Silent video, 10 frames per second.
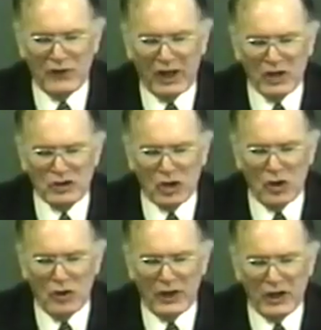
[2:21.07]
against
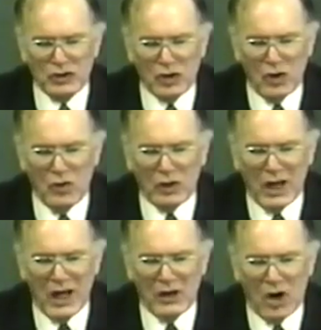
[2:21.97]
all that is called
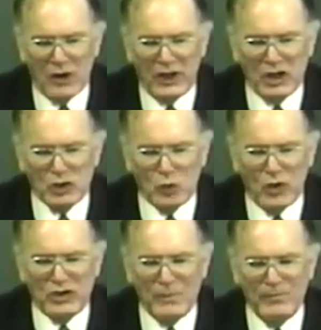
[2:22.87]
God or that is
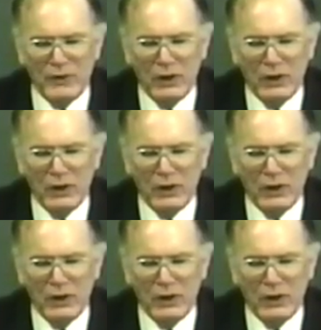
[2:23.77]
worshipped,